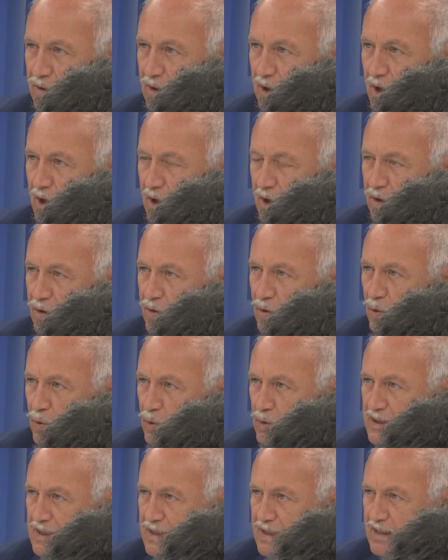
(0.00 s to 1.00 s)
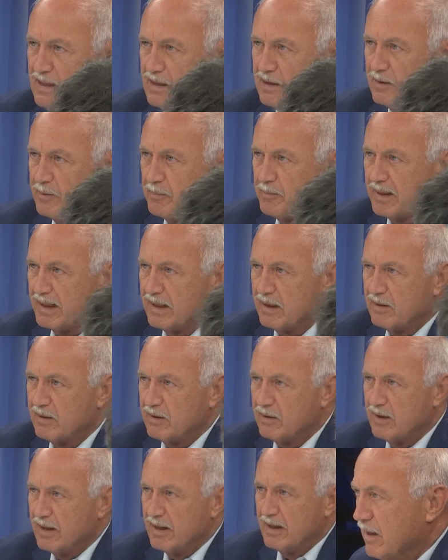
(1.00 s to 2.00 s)
of acceptance and
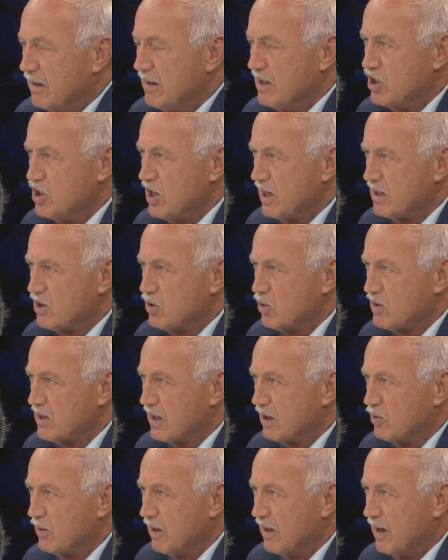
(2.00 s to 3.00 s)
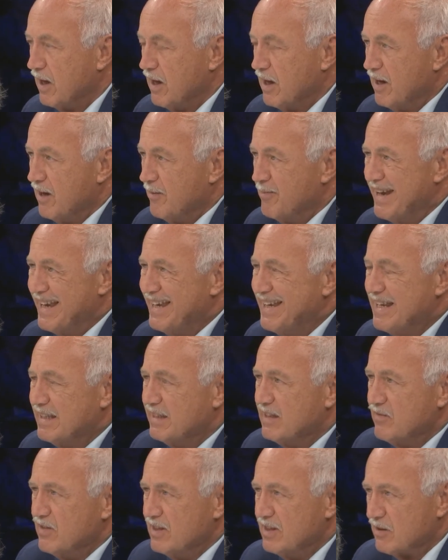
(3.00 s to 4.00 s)
appropriation of tools by
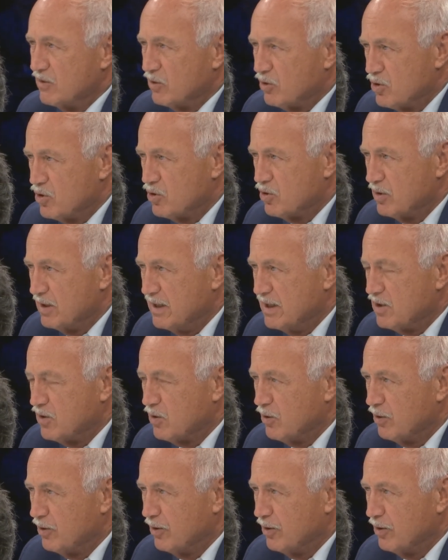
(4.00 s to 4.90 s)
the current generations.